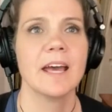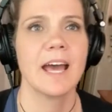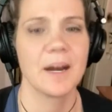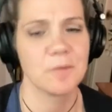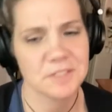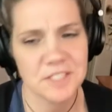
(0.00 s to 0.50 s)

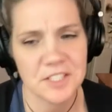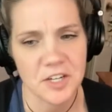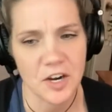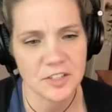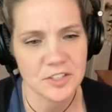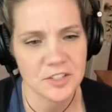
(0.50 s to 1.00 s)
And I went to the
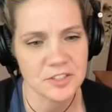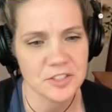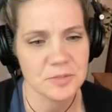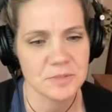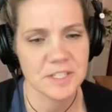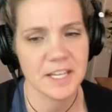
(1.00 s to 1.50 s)
doctor and
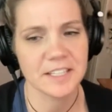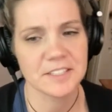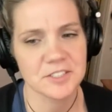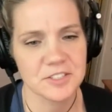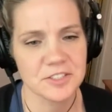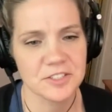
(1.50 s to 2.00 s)
she was like,
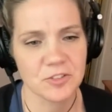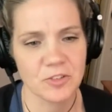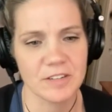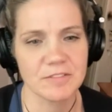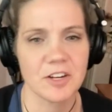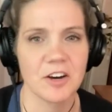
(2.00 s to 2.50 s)
This is
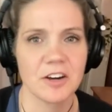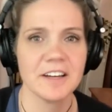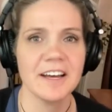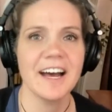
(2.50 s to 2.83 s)
grief, dog.